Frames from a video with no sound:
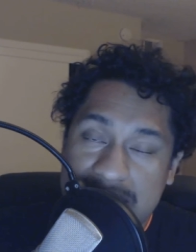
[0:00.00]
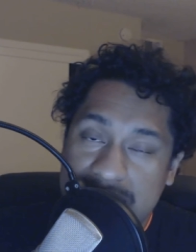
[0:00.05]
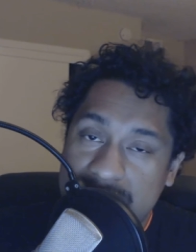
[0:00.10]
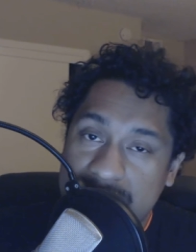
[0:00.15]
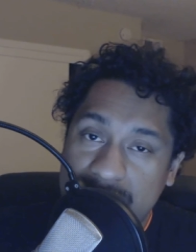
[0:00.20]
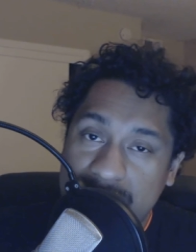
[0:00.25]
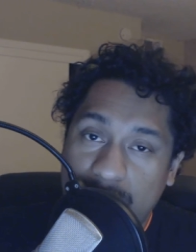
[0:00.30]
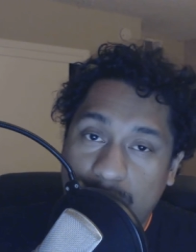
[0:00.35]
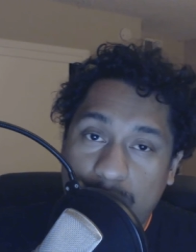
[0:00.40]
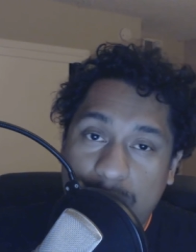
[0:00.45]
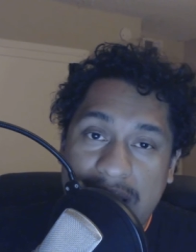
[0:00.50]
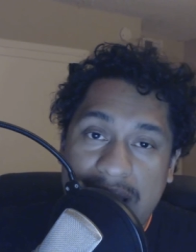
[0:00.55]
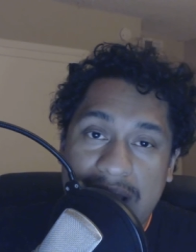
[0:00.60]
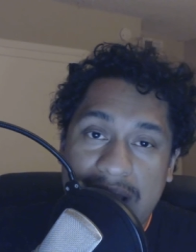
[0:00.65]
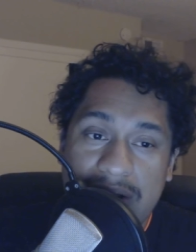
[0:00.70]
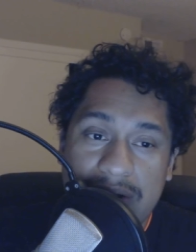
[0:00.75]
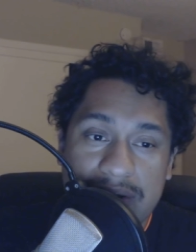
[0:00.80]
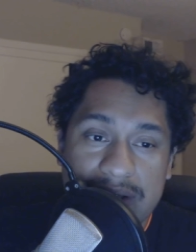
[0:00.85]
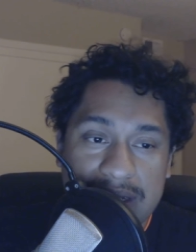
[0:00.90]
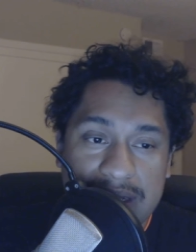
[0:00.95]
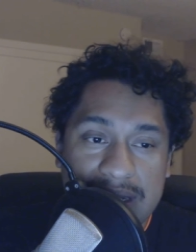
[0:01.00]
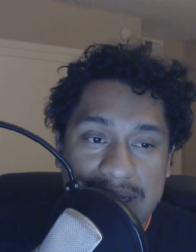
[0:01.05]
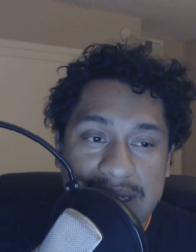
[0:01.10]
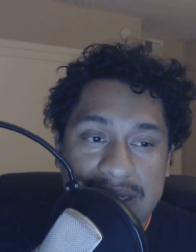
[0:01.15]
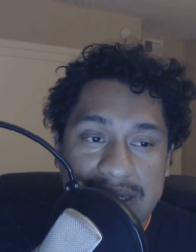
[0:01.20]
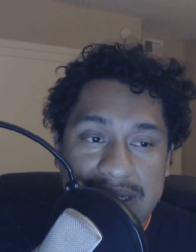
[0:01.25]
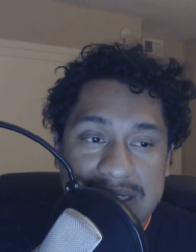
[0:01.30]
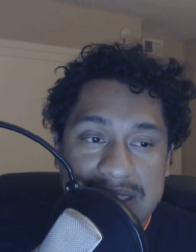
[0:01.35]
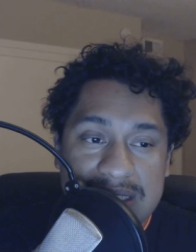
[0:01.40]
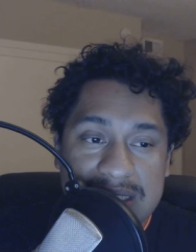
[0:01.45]
It took a while, and,
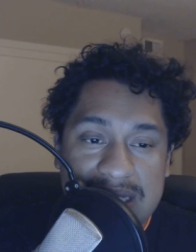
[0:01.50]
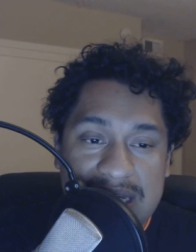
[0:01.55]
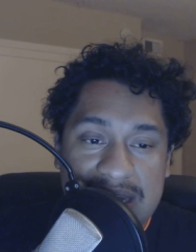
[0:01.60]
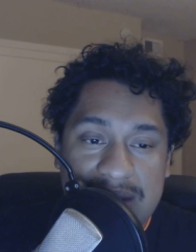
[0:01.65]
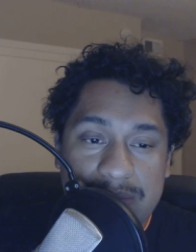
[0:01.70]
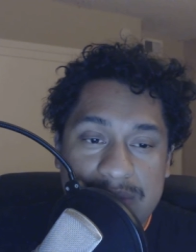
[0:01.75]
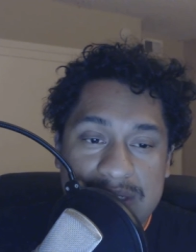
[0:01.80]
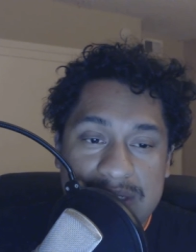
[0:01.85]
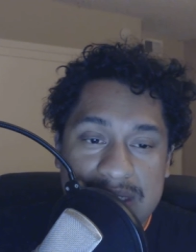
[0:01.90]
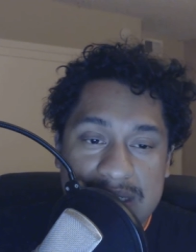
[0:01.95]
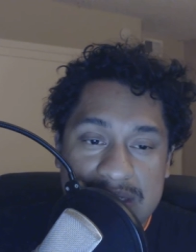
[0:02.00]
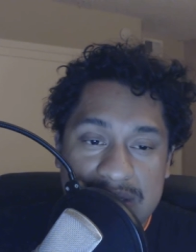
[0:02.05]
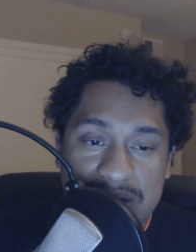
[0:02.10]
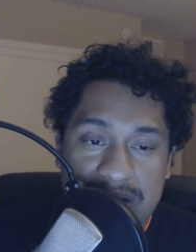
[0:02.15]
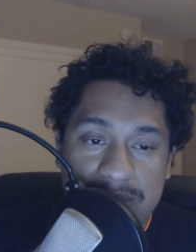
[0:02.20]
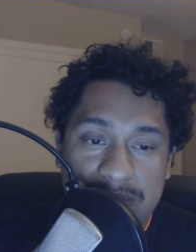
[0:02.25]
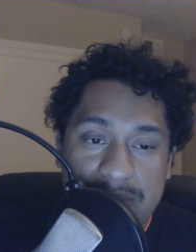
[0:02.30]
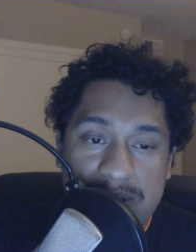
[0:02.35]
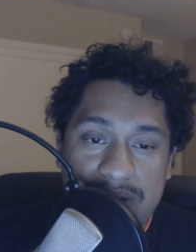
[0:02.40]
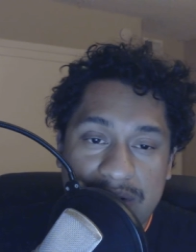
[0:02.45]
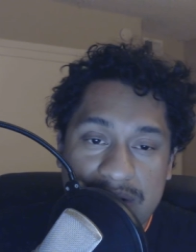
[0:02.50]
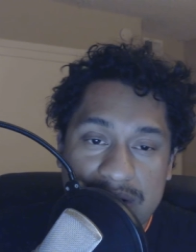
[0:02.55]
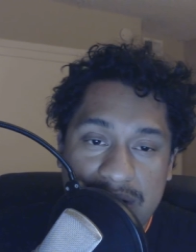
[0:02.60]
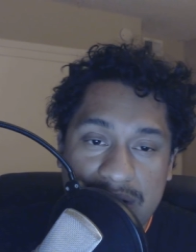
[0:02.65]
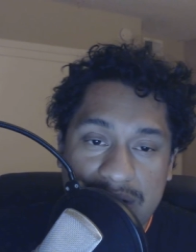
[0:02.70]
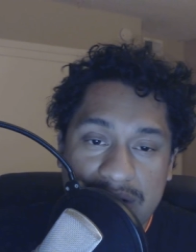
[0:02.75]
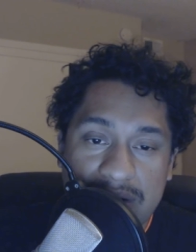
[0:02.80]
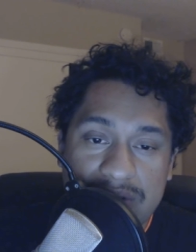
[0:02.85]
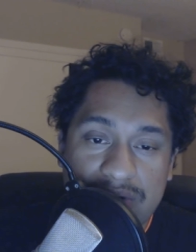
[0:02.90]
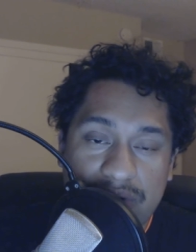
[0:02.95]
and this team is, is going to be on a,
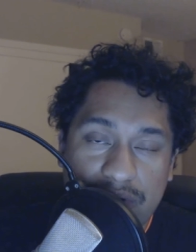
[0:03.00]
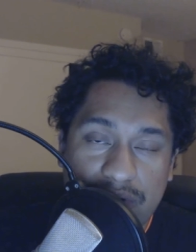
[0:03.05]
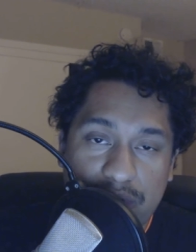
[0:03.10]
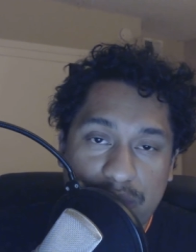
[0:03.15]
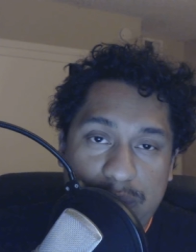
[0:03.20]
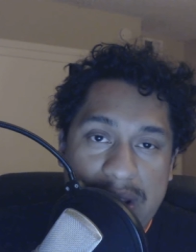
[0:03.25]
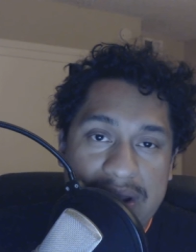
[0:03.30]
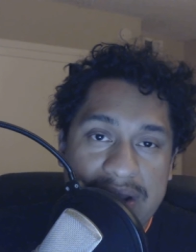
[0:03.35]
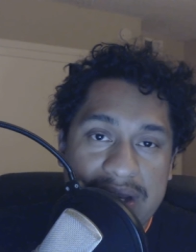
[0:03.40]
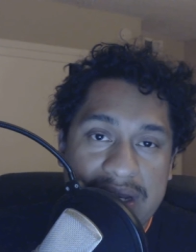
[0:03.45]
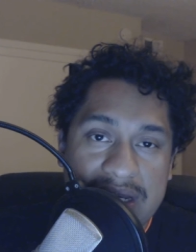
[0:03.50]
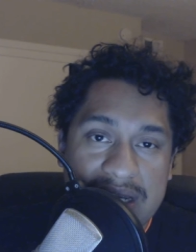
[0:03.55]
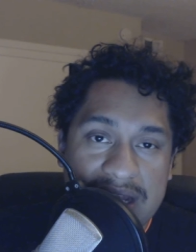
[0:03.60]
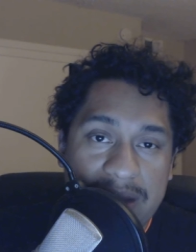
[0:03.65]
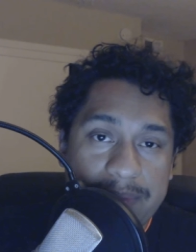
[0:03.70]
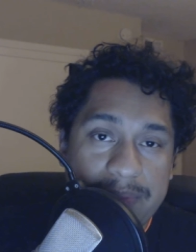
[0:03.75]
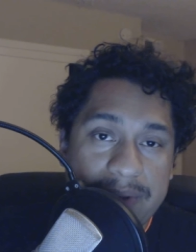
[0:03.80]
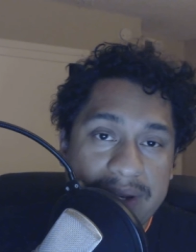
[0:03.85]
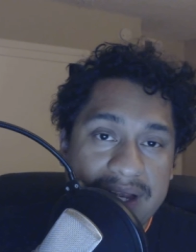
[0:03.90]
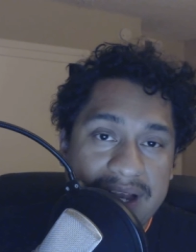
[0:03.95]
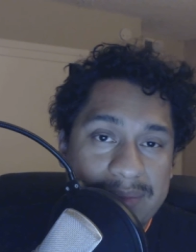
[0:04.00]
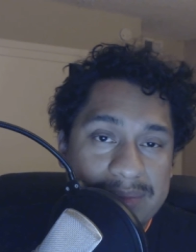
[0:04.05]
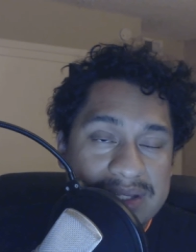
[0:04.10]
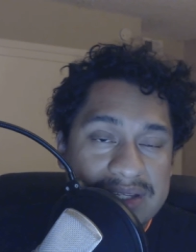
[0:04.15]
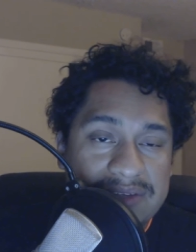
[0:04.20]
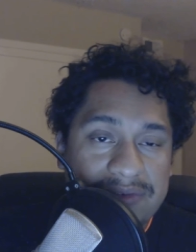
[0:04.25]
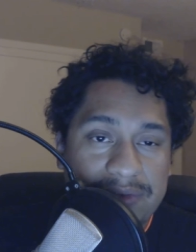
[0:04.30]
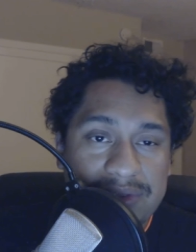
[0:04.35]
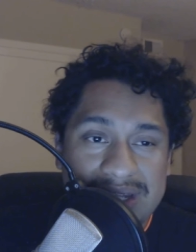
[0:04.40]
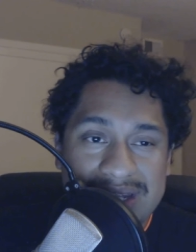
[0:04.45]
on a turnaround in the
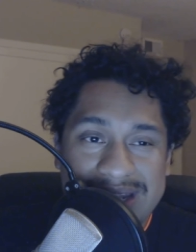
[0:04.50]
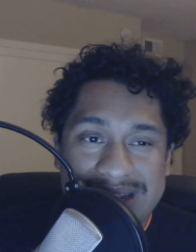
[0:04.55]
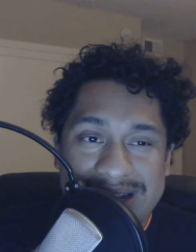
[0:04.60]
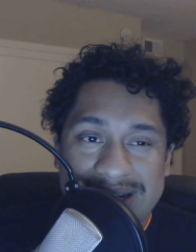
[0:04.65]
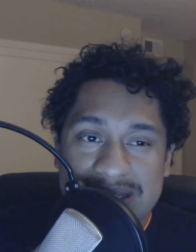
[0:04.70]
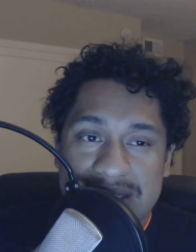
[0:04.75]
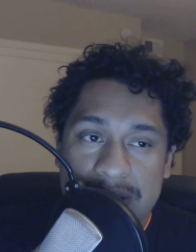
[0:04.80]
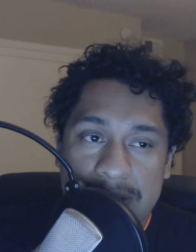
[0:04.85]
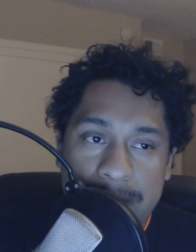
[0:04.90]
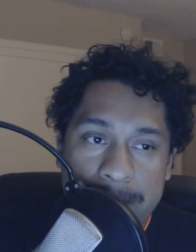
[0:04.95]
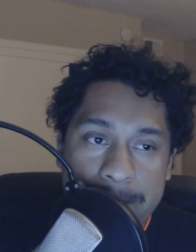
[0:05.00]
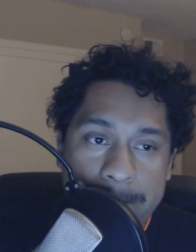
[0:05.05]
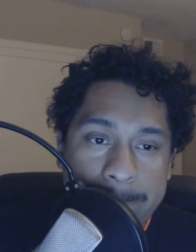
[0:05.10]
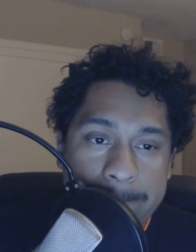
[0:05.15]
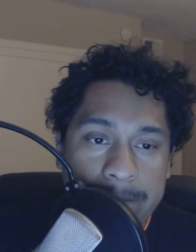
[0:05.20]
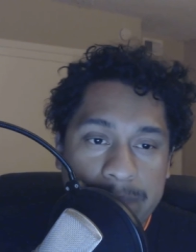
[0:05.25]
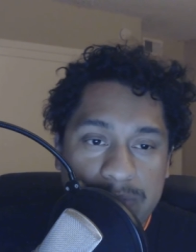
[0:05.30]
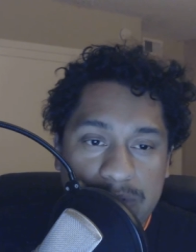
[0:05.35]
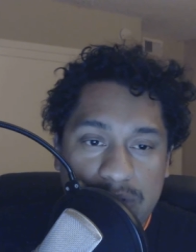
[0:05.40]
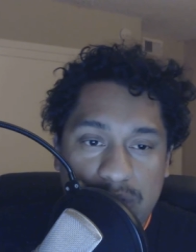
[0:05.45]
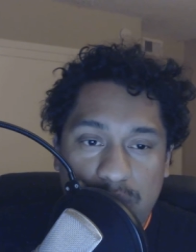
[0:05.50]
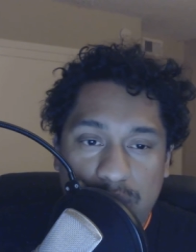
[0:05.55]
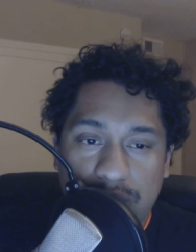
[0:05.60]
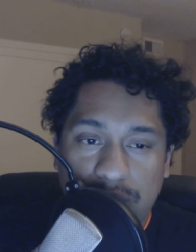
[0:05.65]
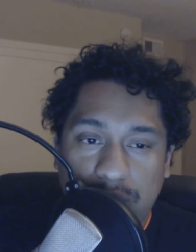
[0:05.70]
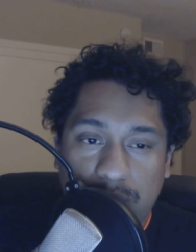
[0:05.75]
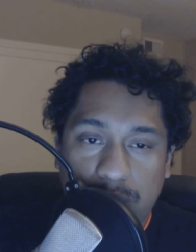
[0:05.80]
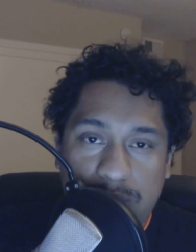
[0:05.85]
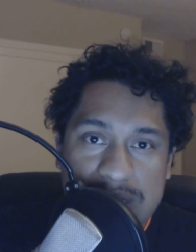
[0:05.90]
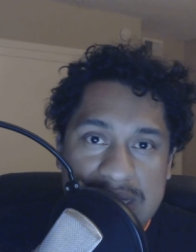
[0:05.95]
up-and-comings for the next two
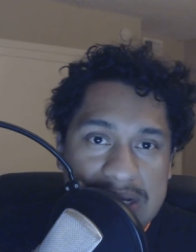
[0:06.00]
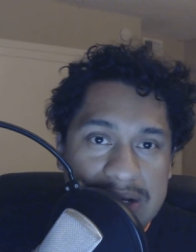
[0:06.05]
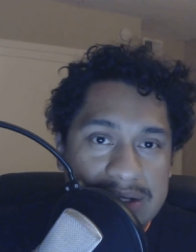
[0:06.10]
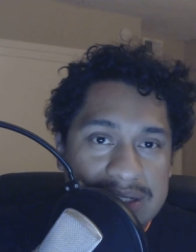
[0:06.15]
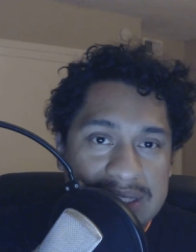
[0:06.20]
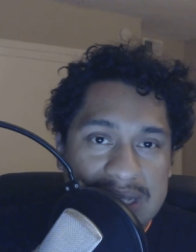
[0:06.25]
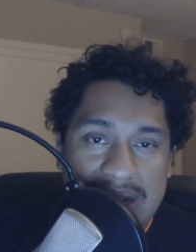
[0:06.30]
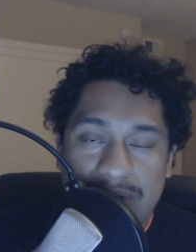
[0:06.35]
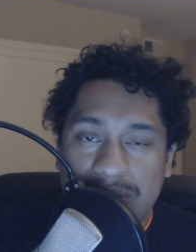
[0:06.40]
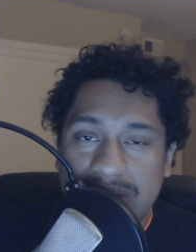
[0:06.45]
to three years.